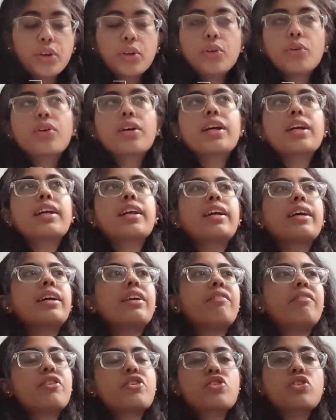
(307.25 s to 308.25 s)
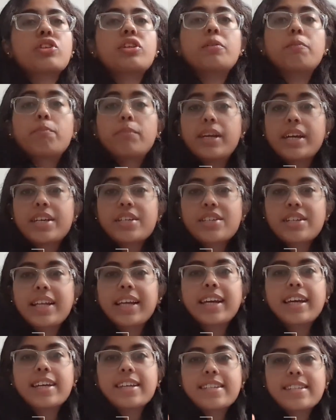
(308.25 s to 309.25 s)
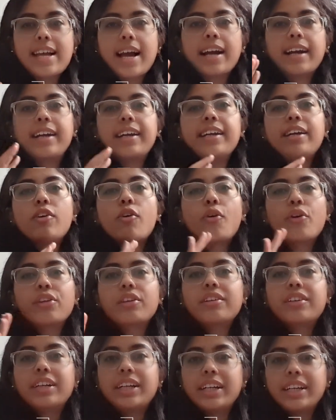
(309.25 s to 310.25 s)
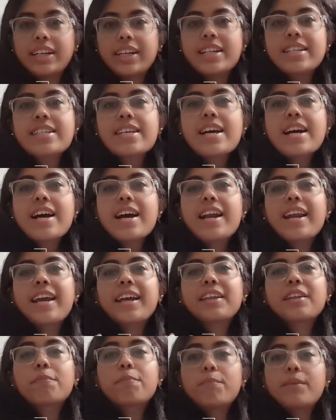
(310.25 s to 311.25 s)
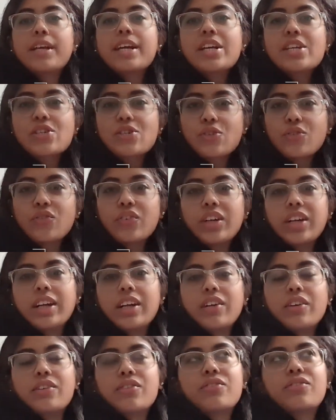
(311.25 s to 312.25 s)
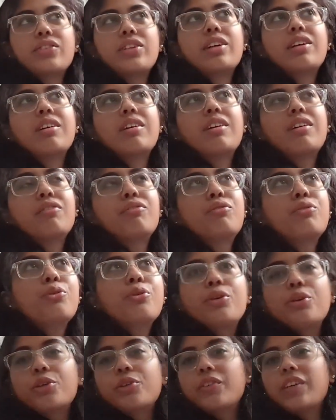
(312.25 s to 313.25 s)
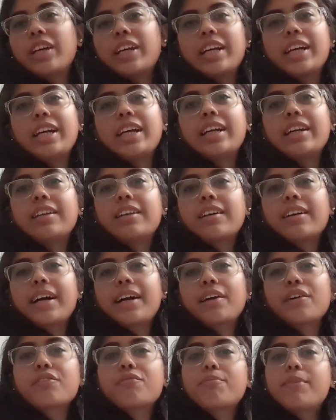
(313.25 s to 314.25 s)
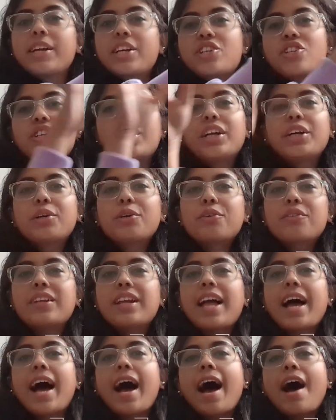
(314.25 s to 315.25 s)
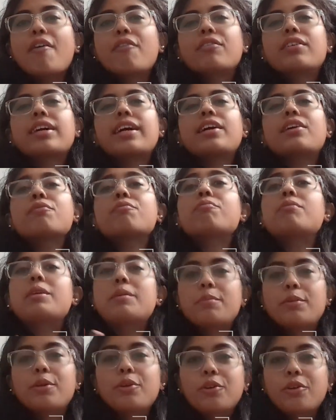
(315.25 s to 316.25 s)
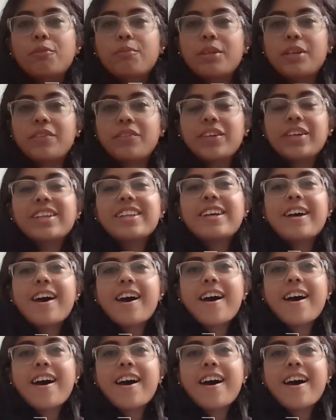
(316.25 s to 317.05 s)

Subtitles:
You can envision the place, like exactly all the details, like the place you will live, the food you will eat, the kind of bed sheet you will have, the kind of people you will be with.